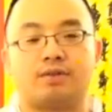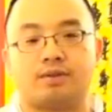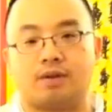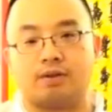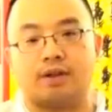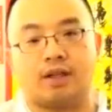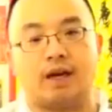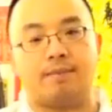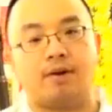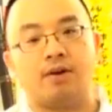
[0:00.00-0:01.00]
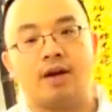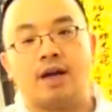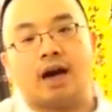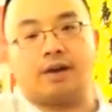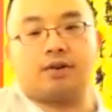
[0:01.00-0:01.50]
the table,
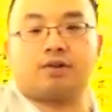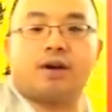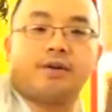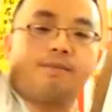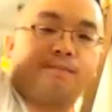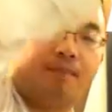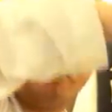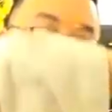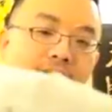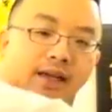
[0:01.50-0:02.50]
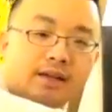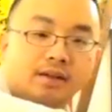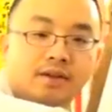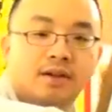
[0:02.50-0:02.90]
and you try to bend it,